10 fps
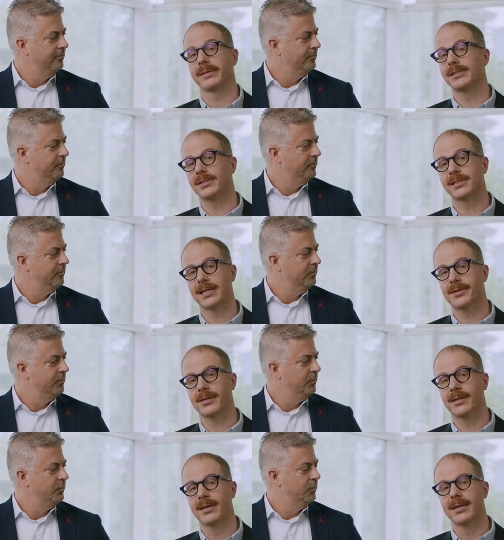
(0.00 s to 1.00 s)
Speaker 1: research
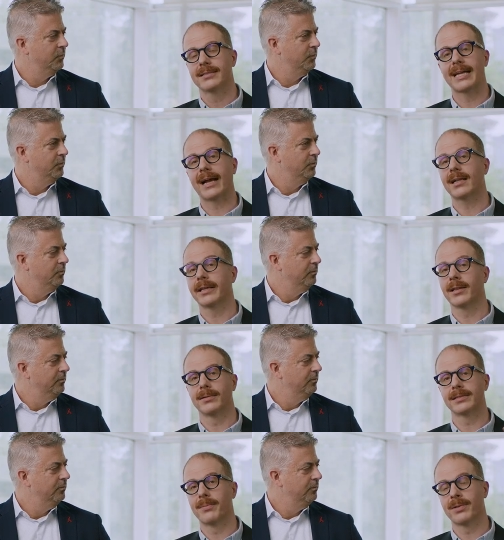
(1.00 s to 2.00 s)
center tackling
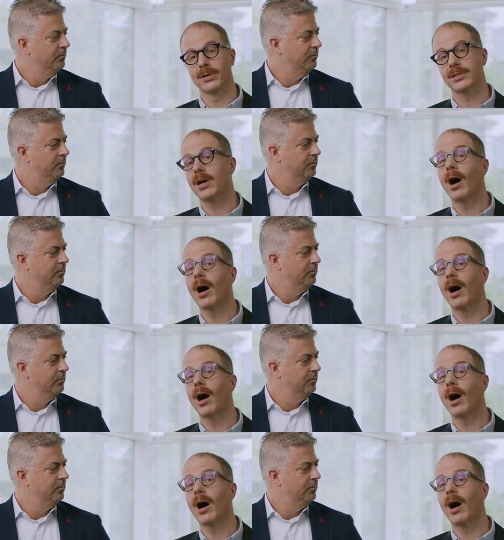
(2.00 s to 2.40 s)
some of the most